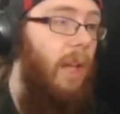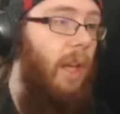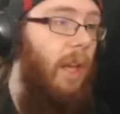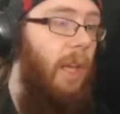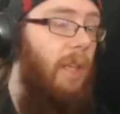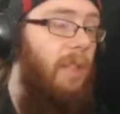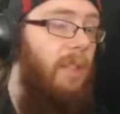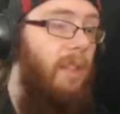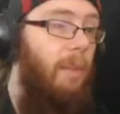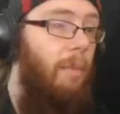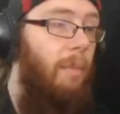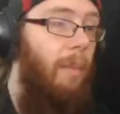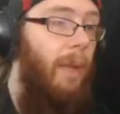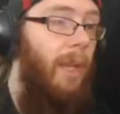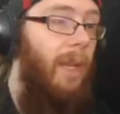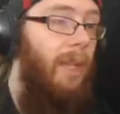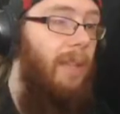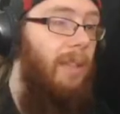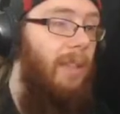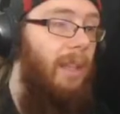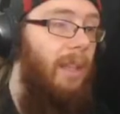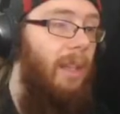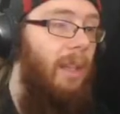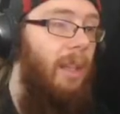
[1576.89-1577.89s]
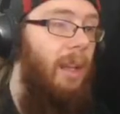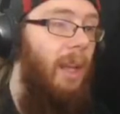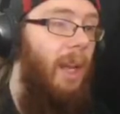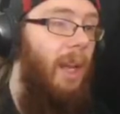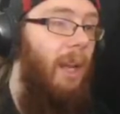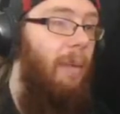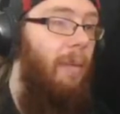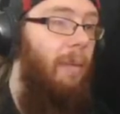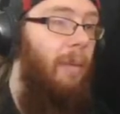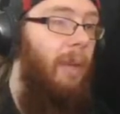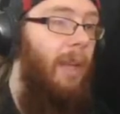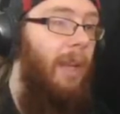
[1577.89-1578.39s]
It's amazing.
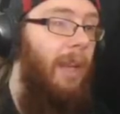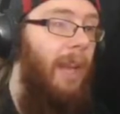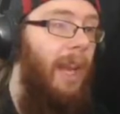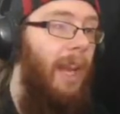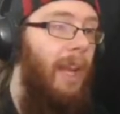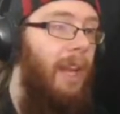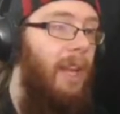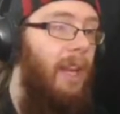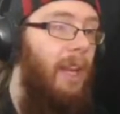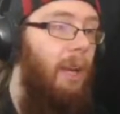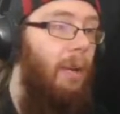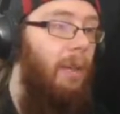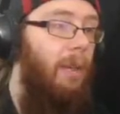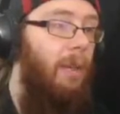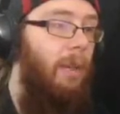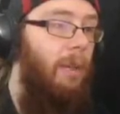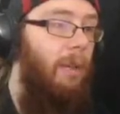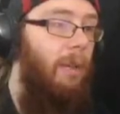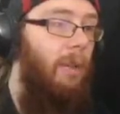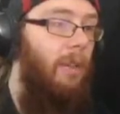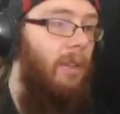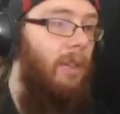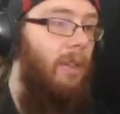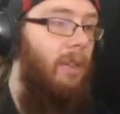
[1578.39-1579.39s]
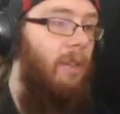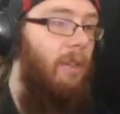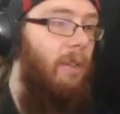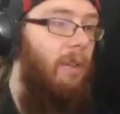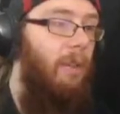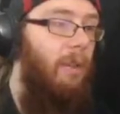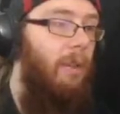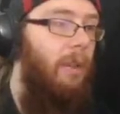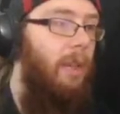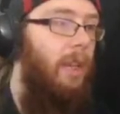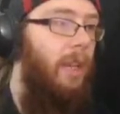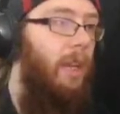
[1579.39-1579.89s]
I'm glad how it
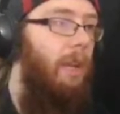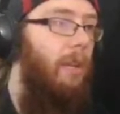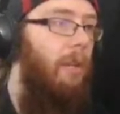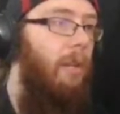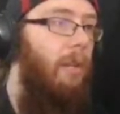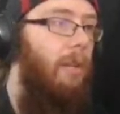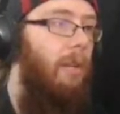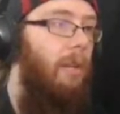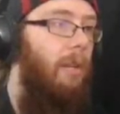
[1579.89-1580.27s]
turned out.